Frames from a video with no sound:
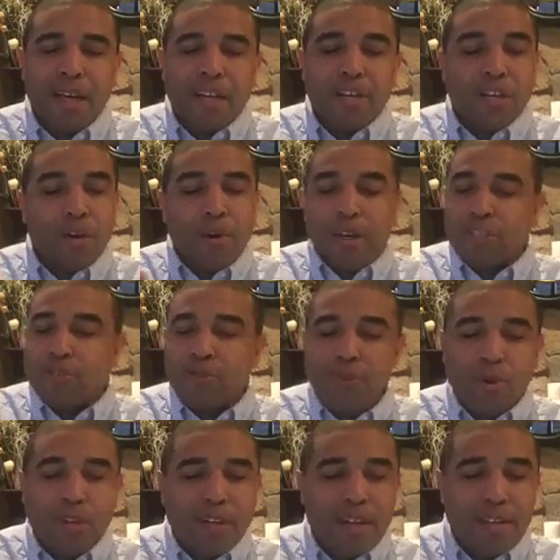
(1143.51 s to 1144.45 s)
No extra
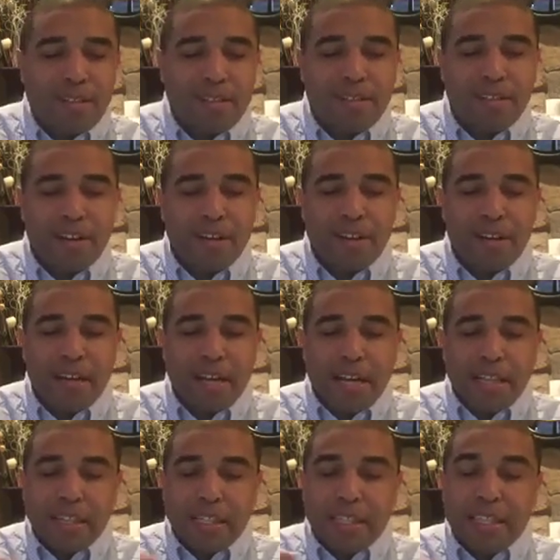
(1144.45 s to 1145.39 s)
work necessary.
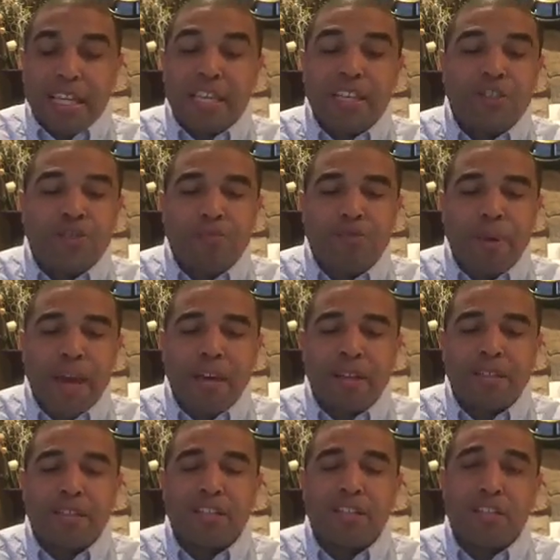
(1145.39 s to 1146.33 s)
The things you pay
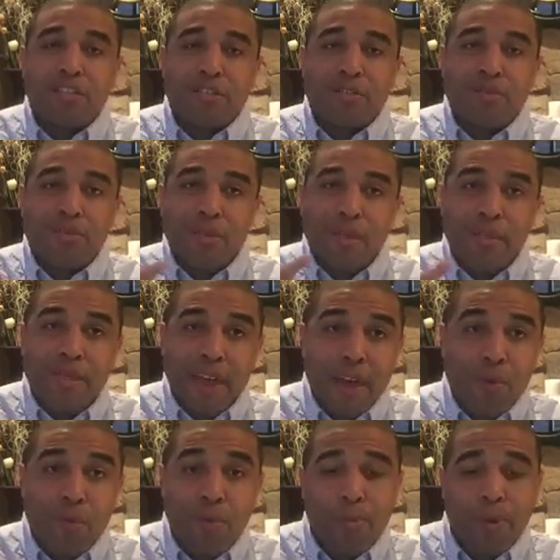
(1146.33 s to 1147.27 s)
attention to, they
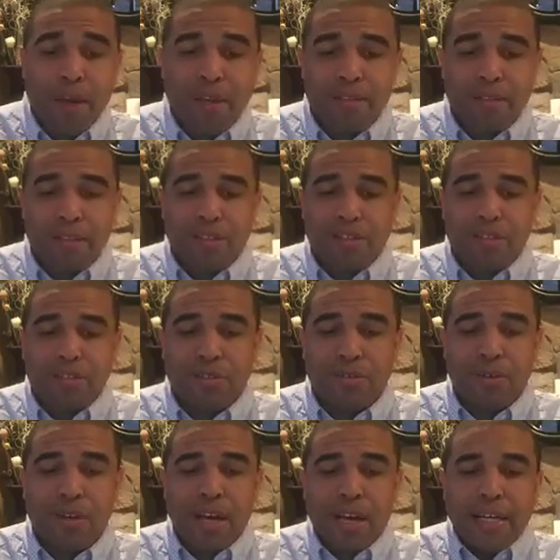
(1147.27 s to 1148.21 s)
will pay attention to.
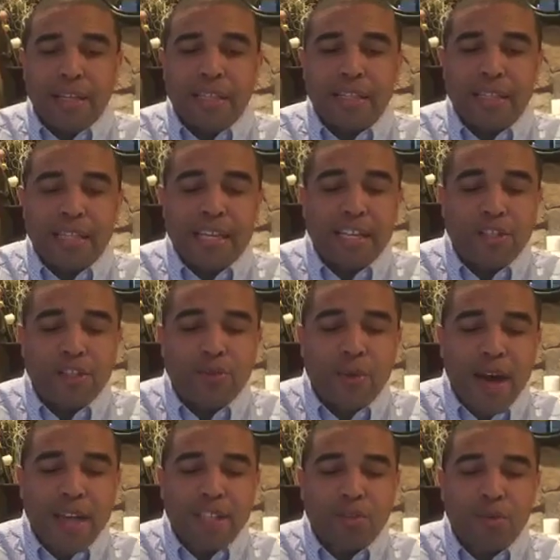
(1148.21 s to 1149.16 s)
The things you
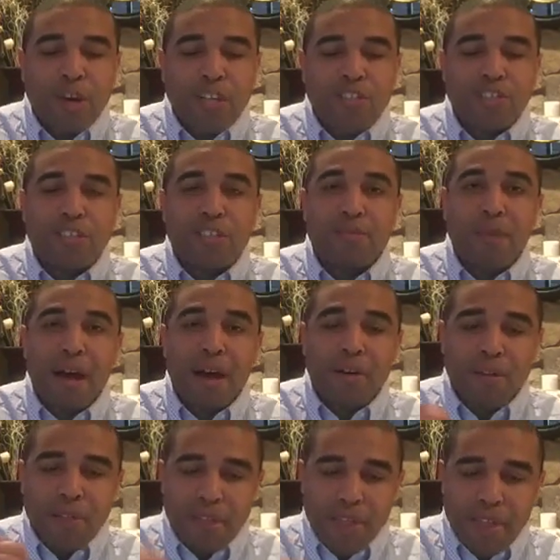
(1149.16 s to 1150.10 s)
ask questions about,
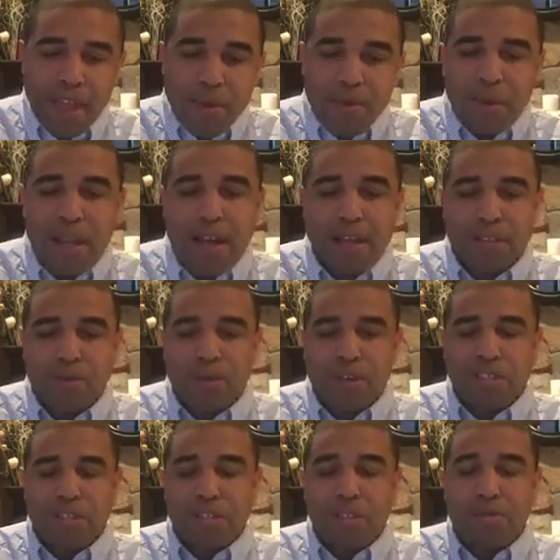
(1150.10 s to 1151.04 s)
they will ask
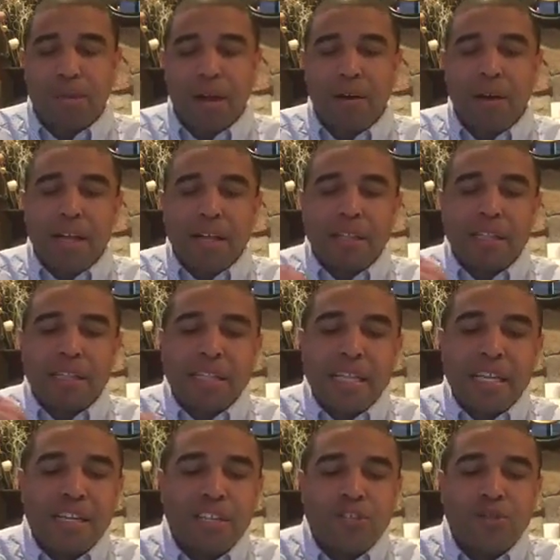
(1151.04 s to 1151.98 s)
questions about. The
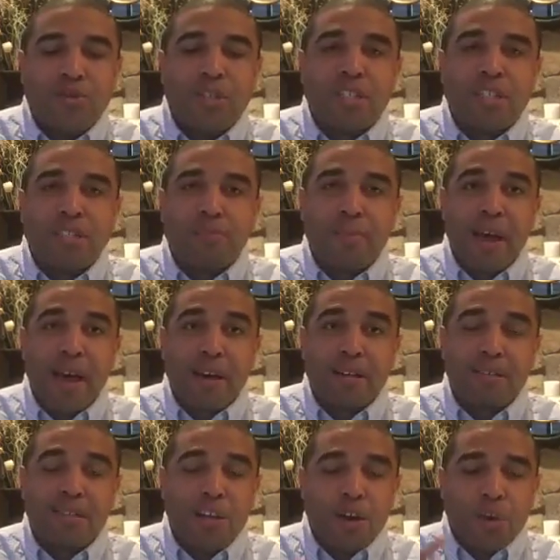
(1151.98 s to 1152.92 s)
things you
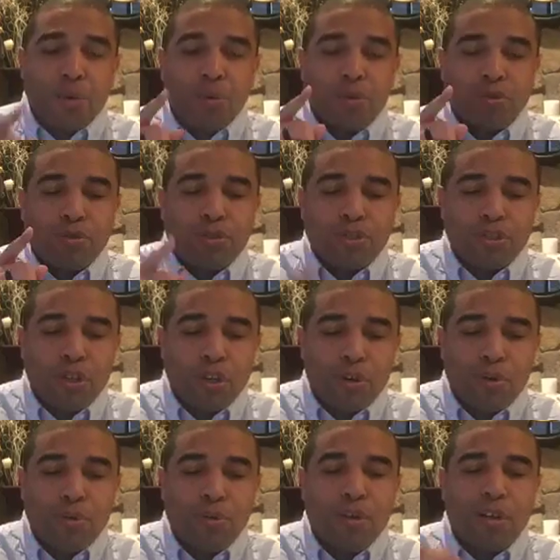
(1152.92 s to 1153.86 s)
inspect will
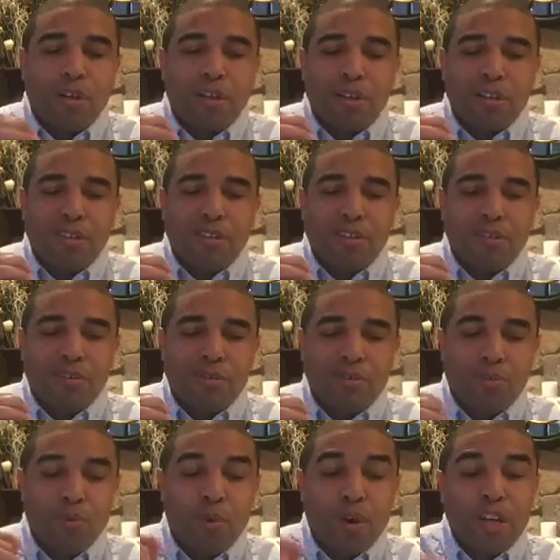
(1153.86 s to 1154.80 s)
show
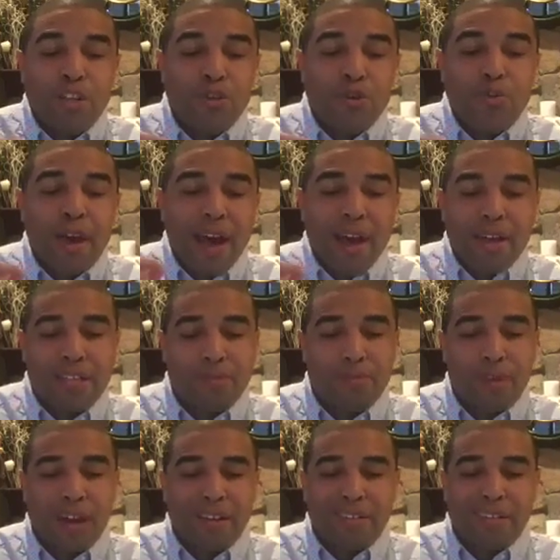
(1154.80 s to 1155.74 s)
what you
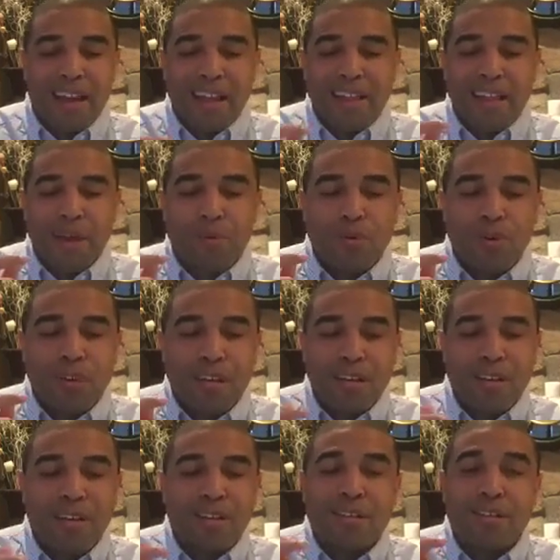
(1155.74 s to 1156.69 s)
expect, and they will
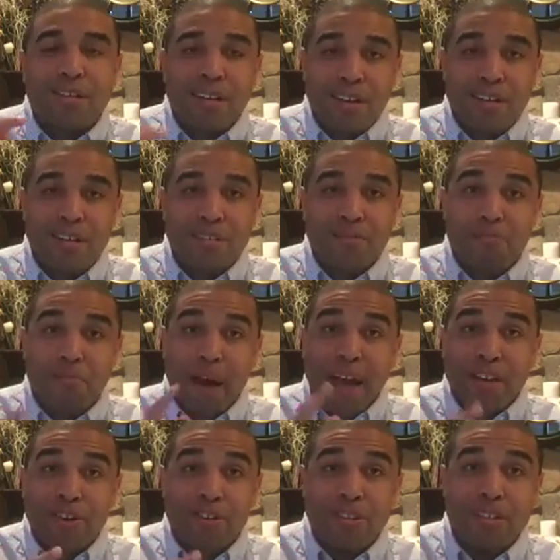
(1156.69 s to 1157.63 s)
get done
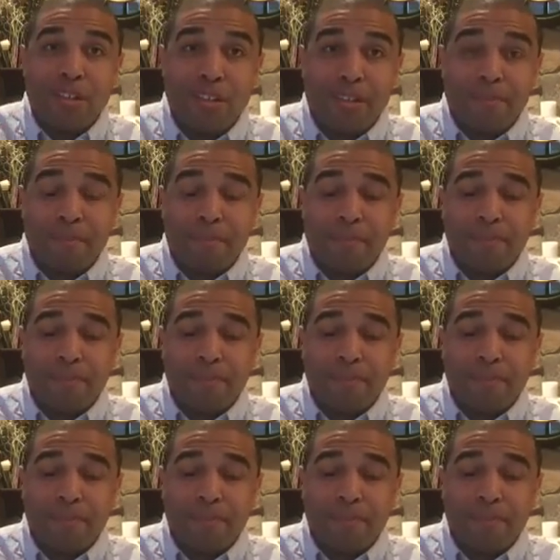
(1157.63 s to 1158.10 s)
by your team.